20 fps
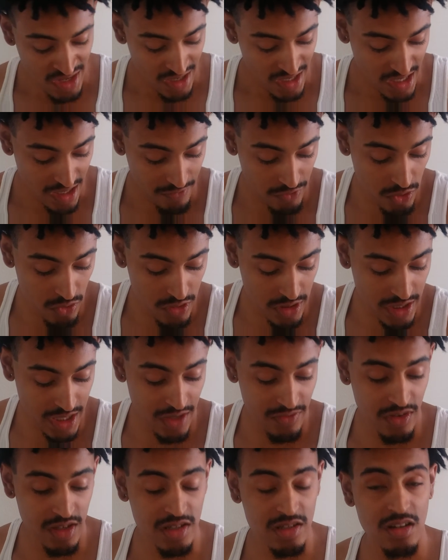If you
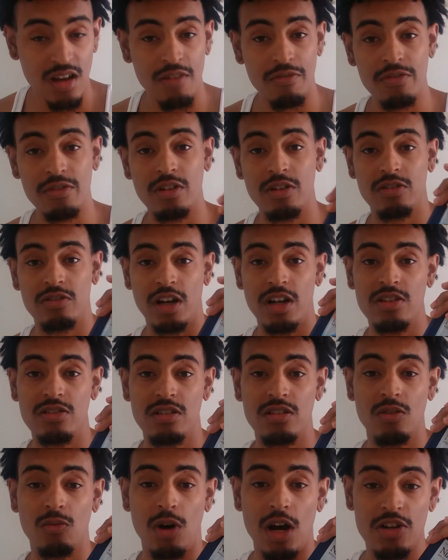get this stuff in your dreads, you
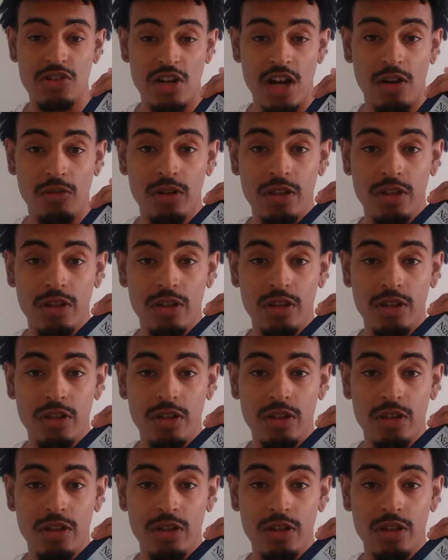need to wash it out